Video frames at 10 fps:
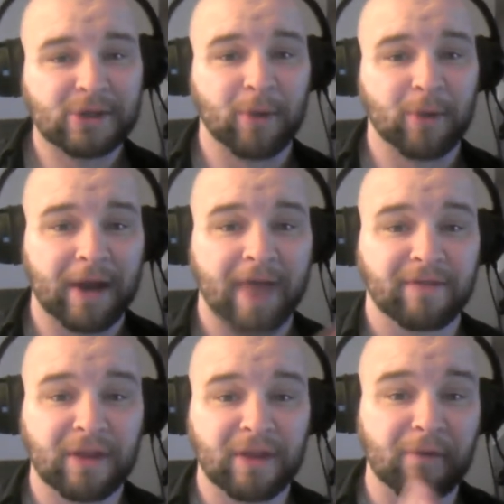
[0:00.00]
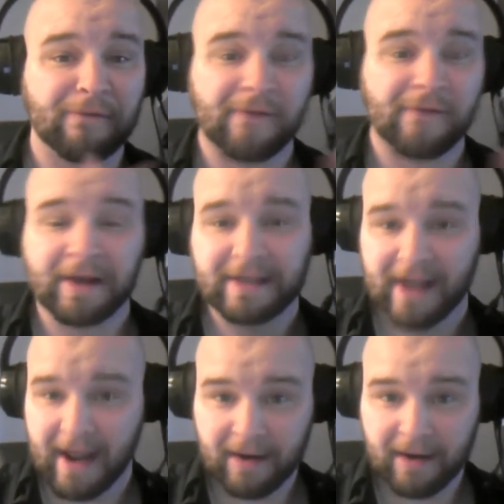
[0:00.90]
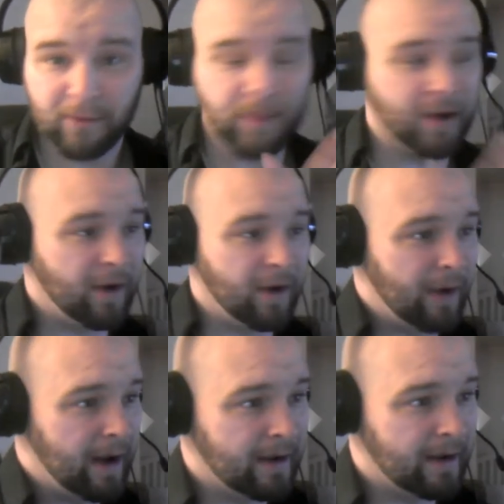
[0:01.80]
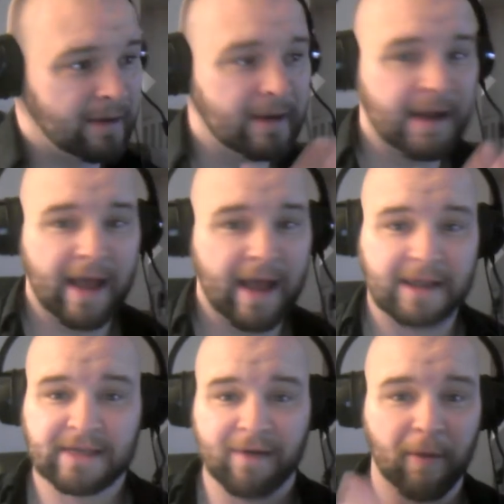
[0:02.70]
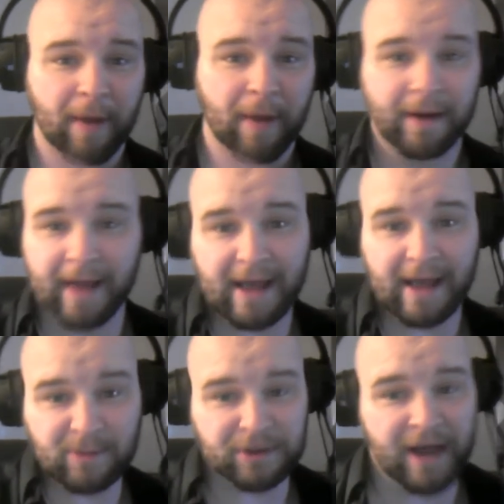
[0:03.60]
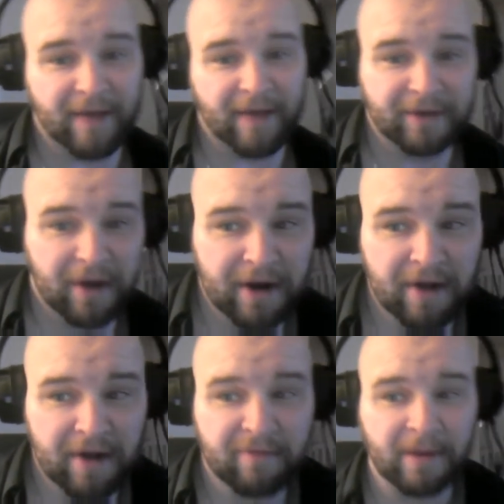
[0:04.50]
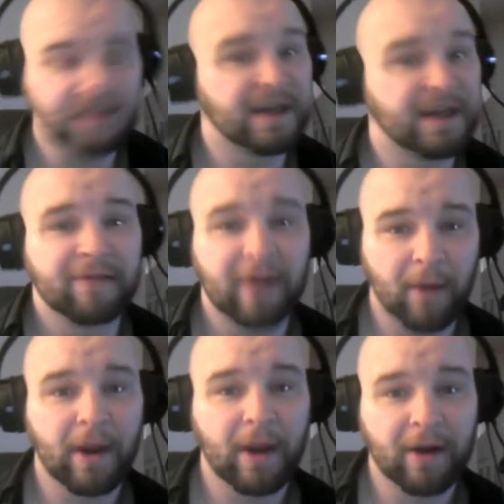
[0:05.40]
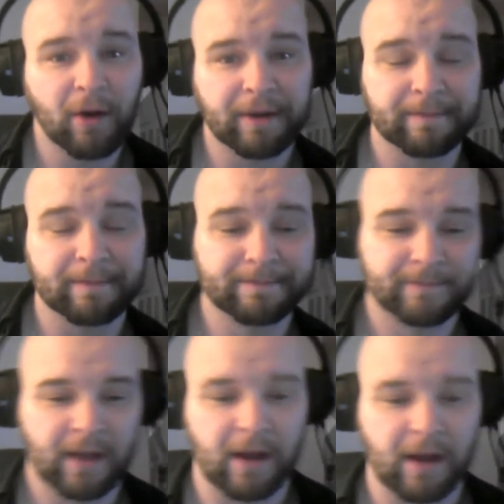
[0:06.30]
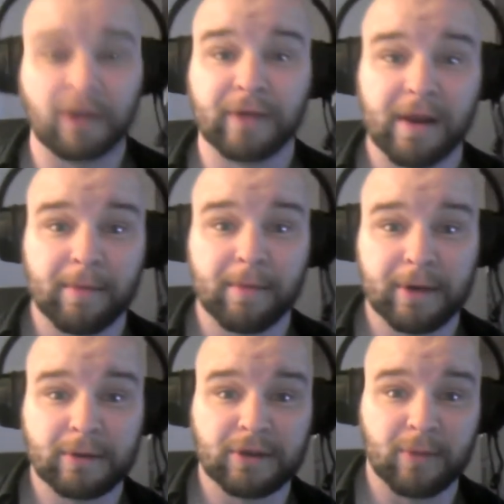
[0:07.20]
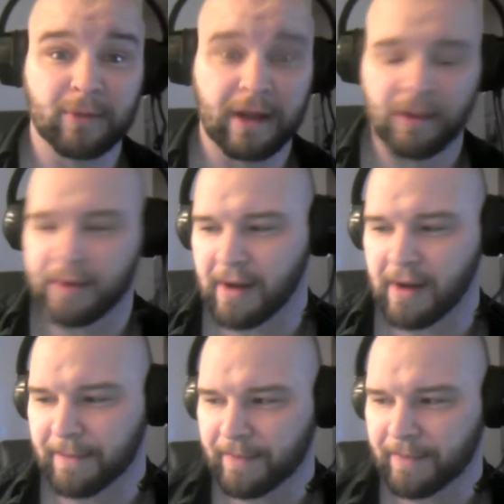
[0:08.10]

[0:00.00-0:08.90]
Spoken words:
We're gonna have a little fun today with our NSFL podcast, which I haven't done in enough months that I forgot what I called it. I'll look that up on YouTube when I load it up.